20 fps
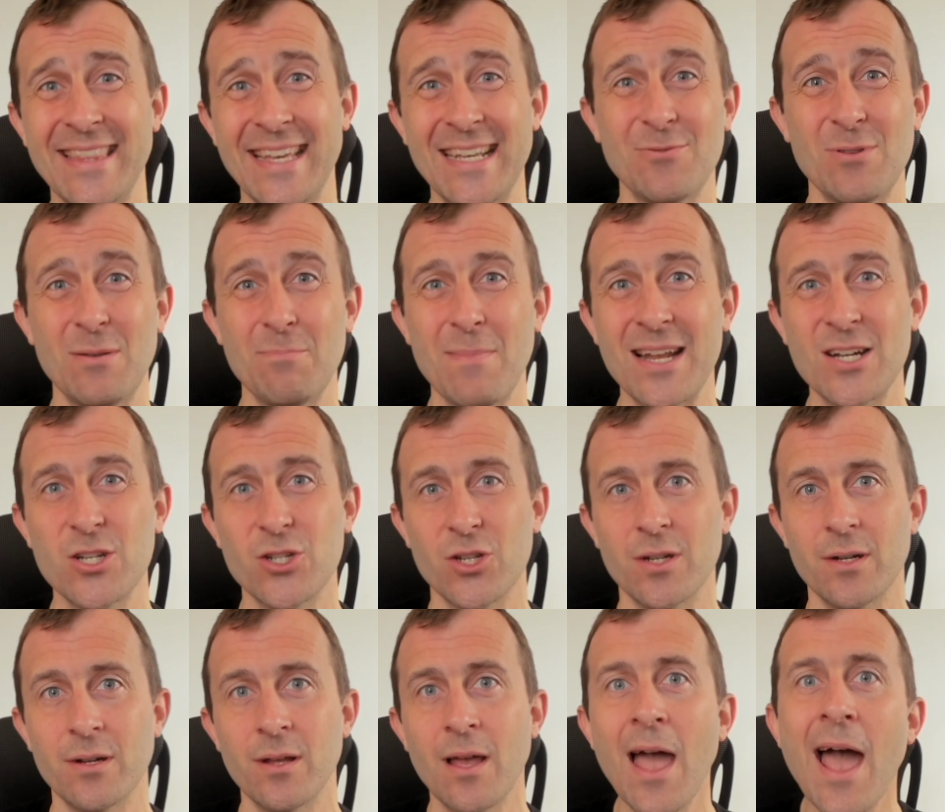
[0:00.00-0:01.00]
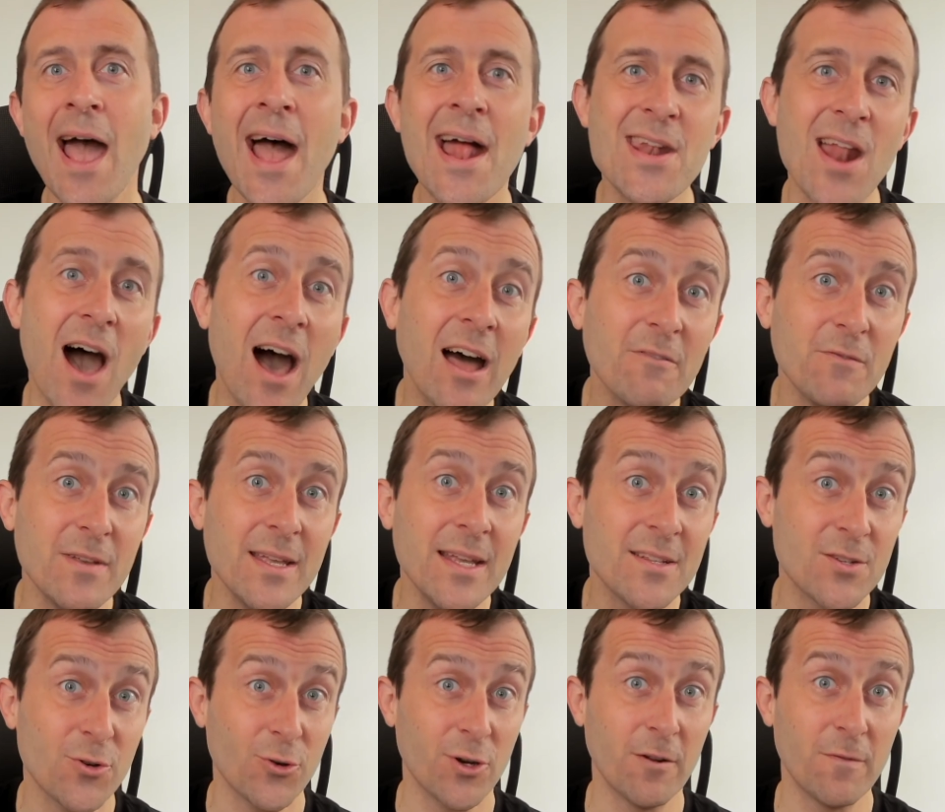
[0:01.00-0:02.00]
things we mention,
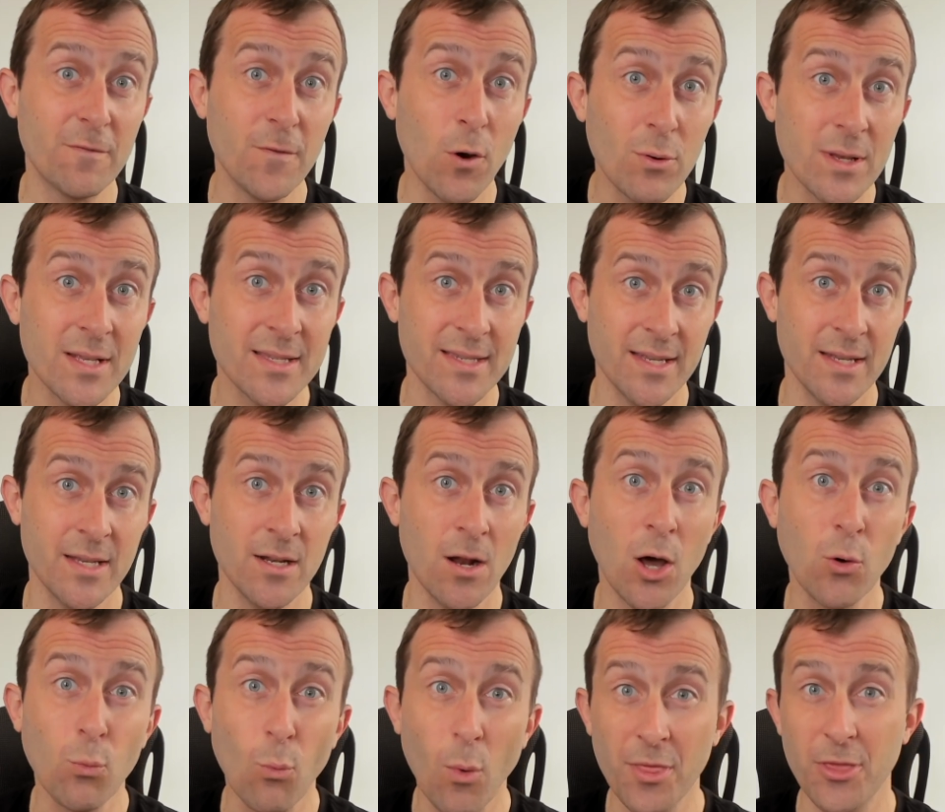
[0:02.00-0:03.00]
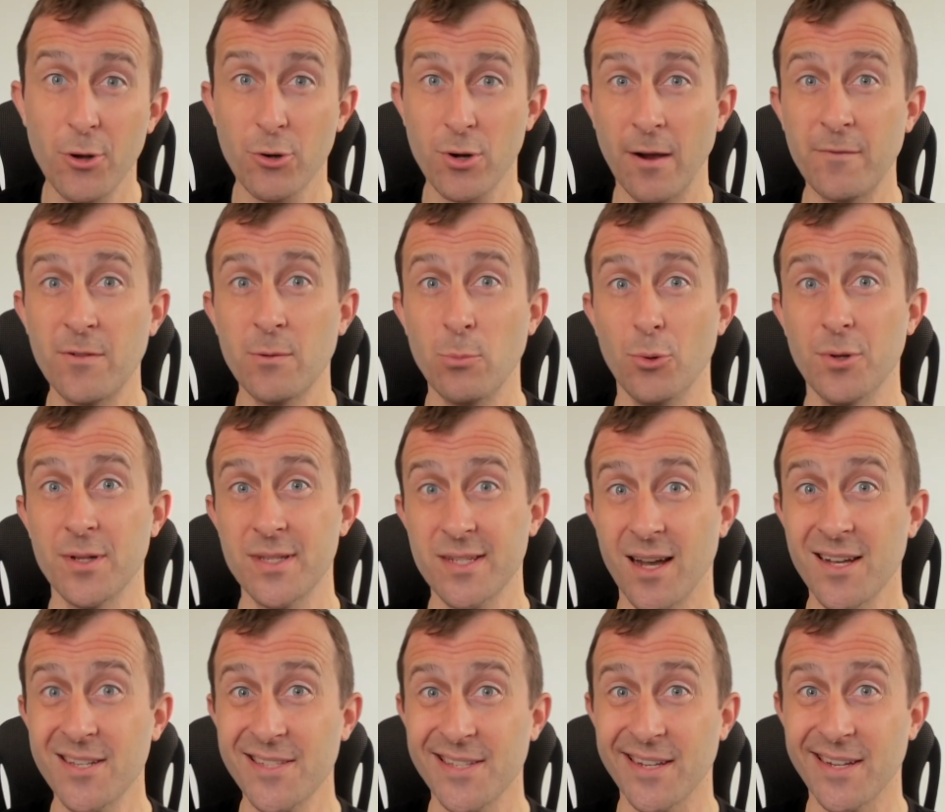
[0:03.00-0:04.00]
non-vegans are gonna focus in on what they're comfortable
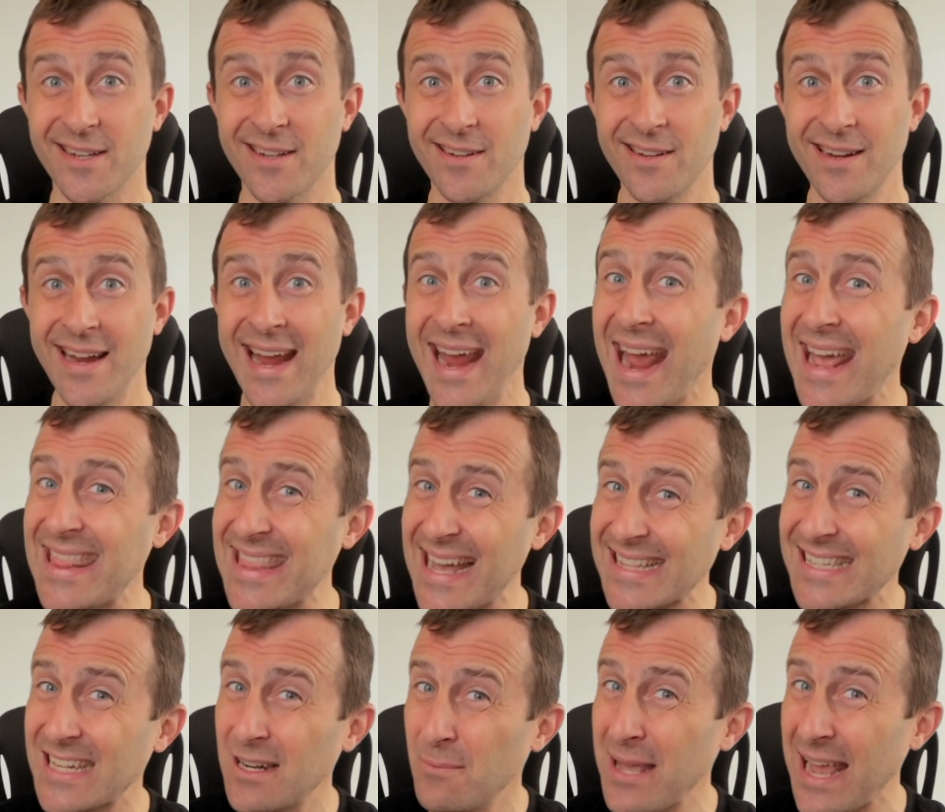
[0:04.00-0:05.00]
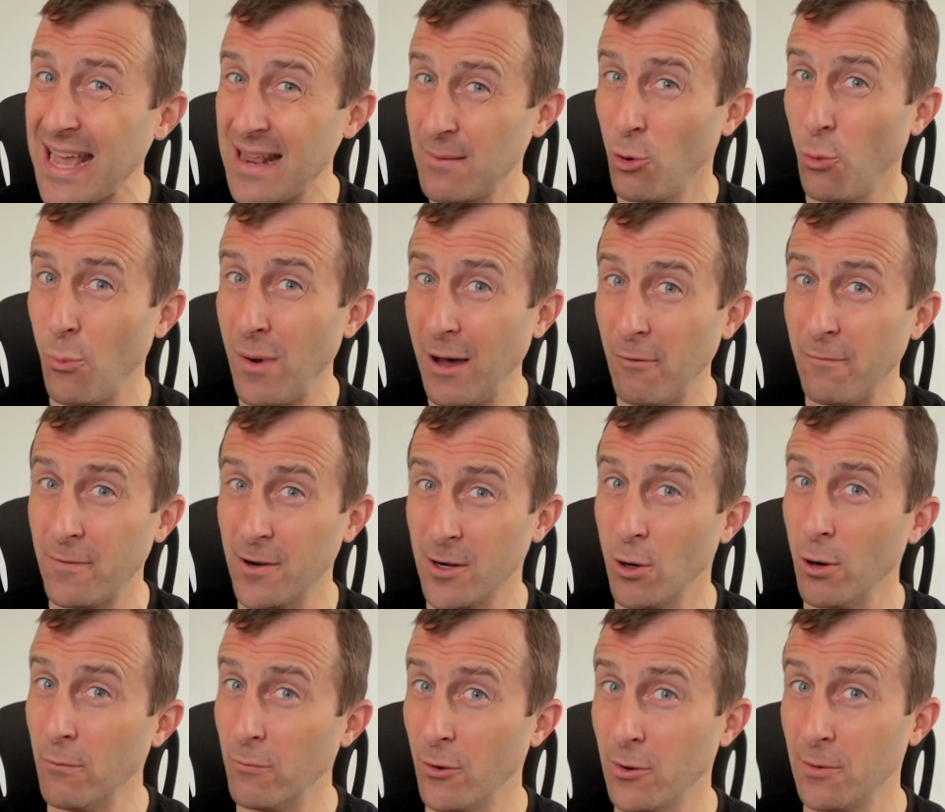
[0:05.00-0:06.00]
discussing. And that's gonna be animal welfare
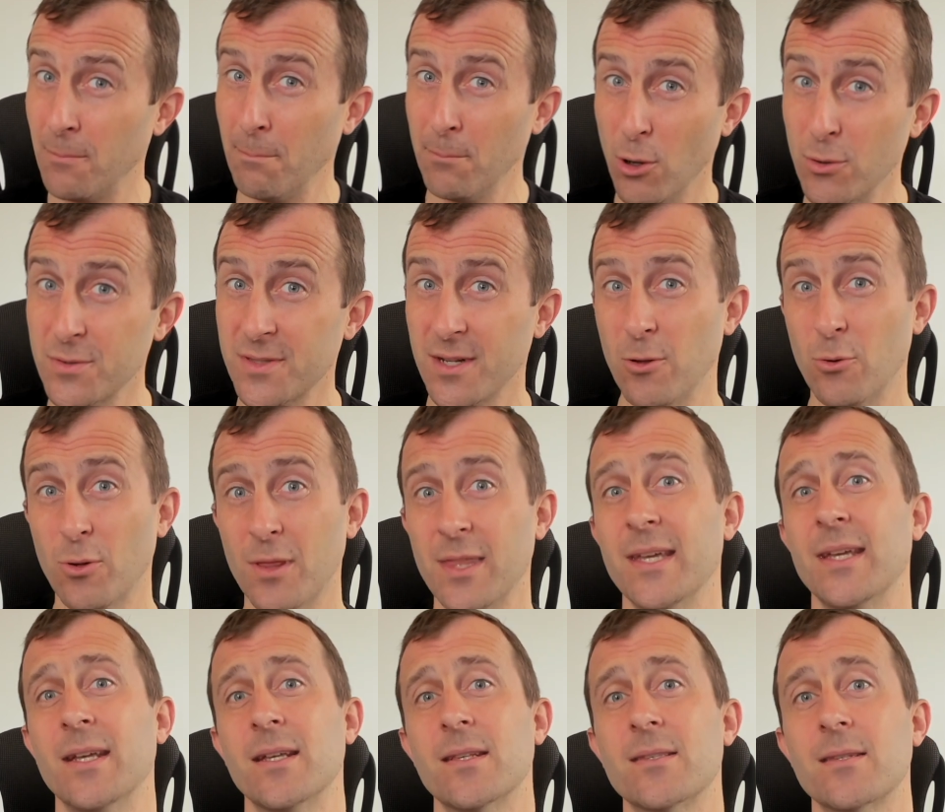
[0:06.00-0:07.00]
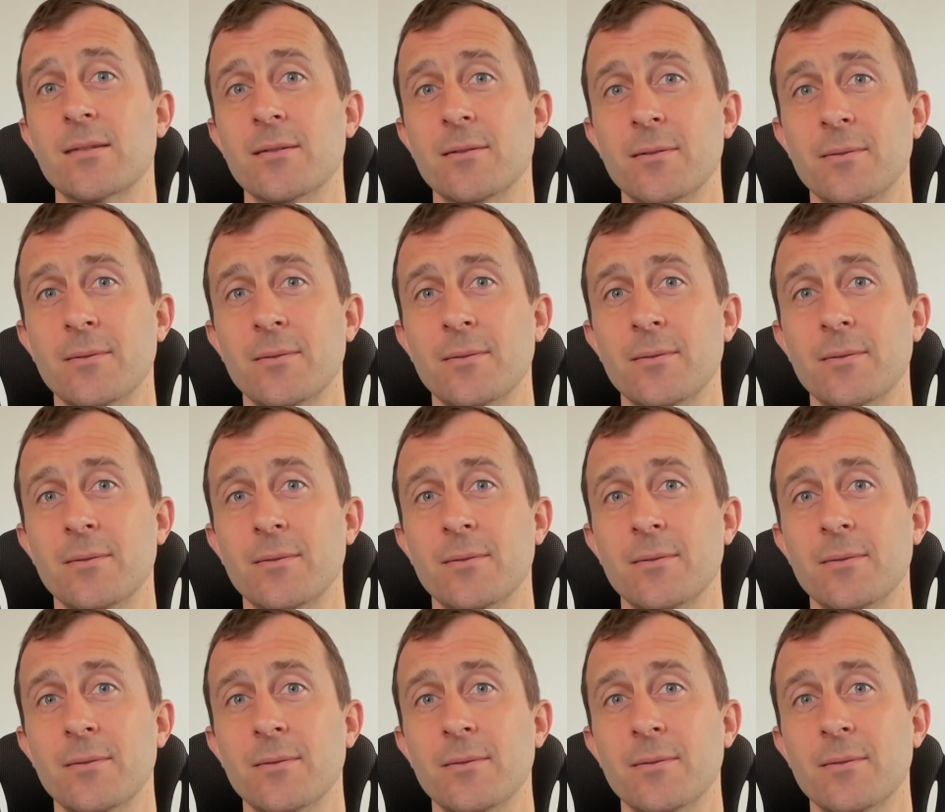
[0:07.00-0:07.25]
over most other things.